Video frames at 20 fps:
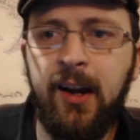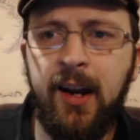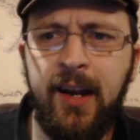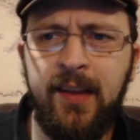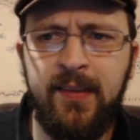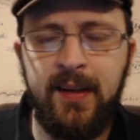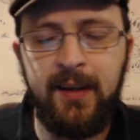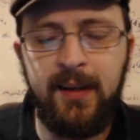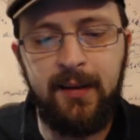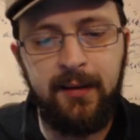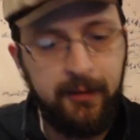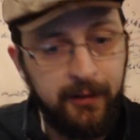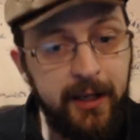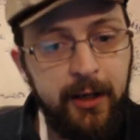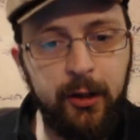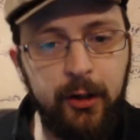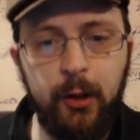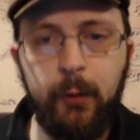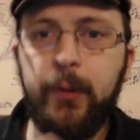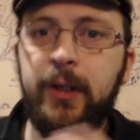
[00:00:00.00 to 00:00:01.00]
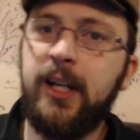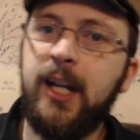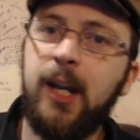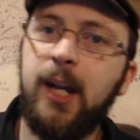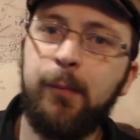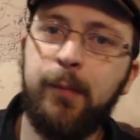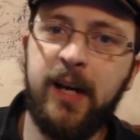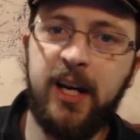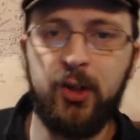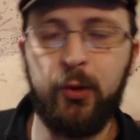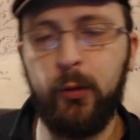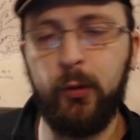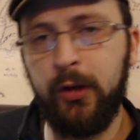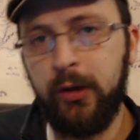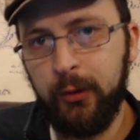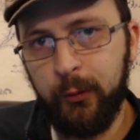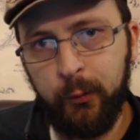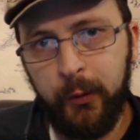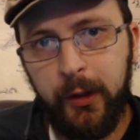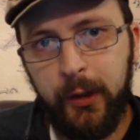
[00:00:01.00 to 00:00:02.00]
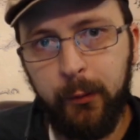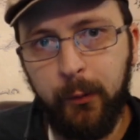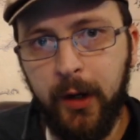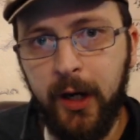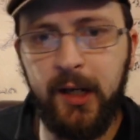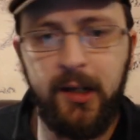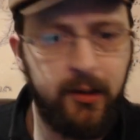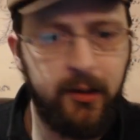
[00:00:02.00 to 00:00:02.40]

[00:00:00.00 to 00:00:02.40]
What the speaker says: and then later when he came back to another rewrite,